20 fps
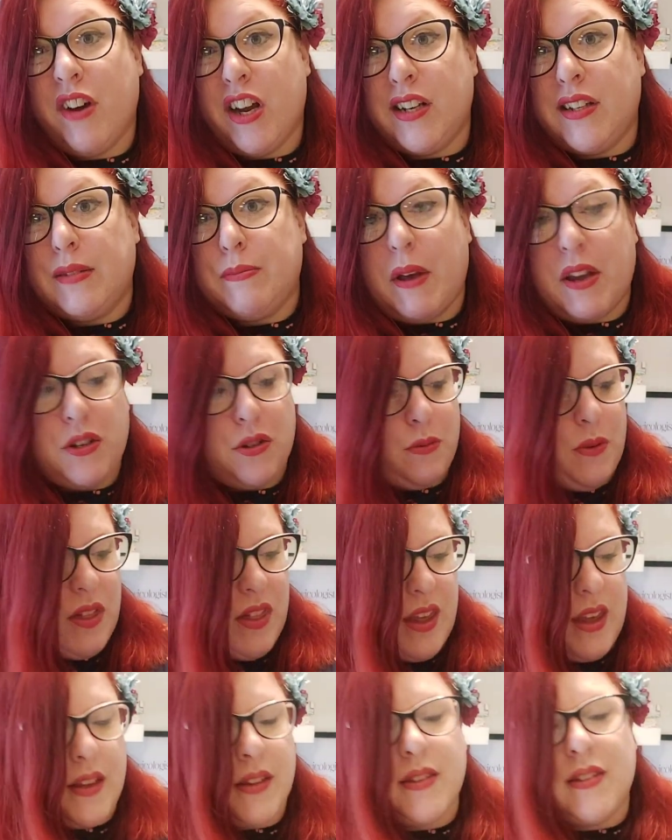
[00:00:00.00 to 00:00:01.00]
really special with
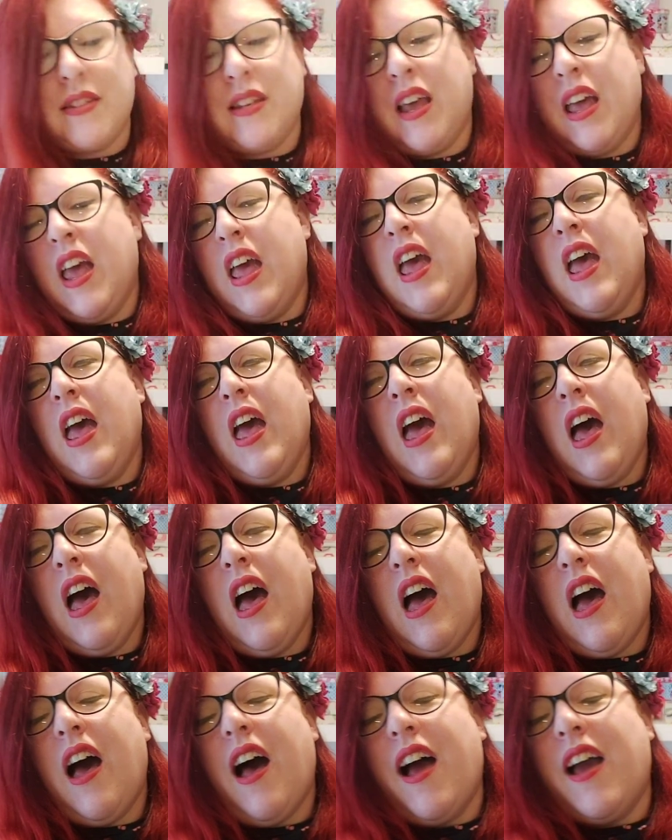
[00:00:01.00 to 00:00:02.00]
this.
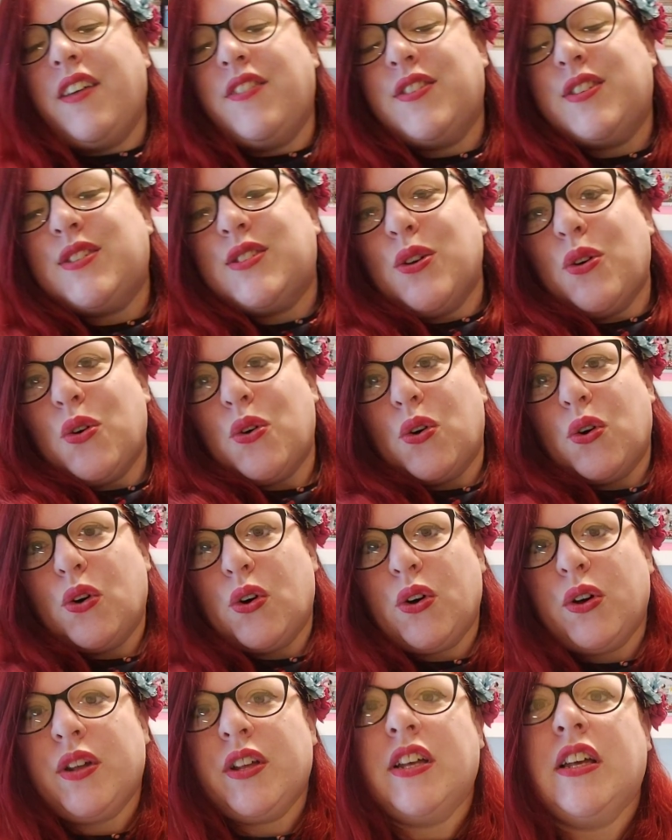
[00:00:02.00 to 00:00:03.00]
I
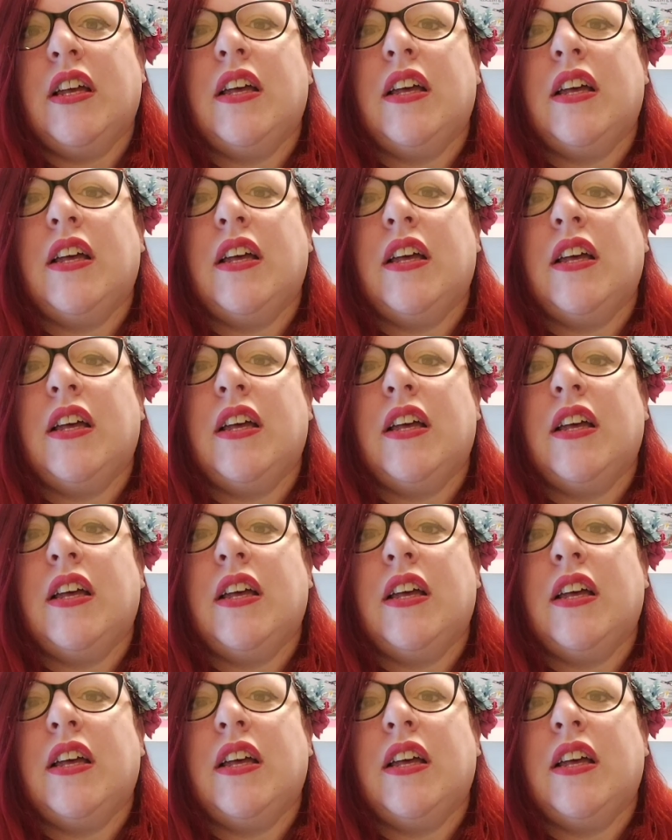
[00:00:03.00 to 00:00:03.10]
saw